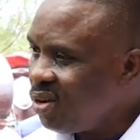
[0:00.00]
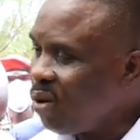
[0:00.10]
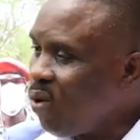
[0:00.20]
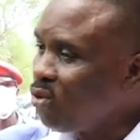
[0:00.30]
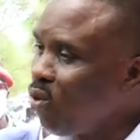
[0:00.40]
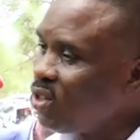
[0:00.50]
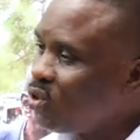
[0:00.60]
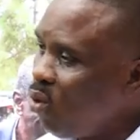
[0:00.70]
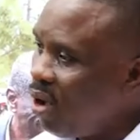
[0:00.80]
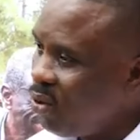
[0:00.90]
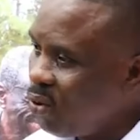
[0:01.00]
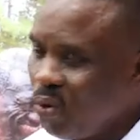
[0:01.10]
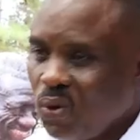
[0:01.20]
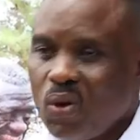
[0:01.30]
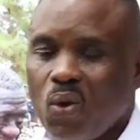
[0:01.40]
I want to assure
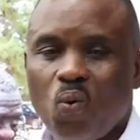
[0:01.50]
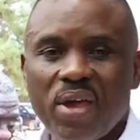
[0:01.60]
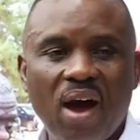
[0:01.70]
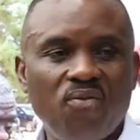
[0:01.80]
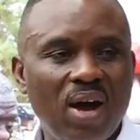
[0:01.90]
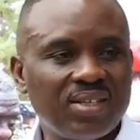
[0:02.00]
you, we have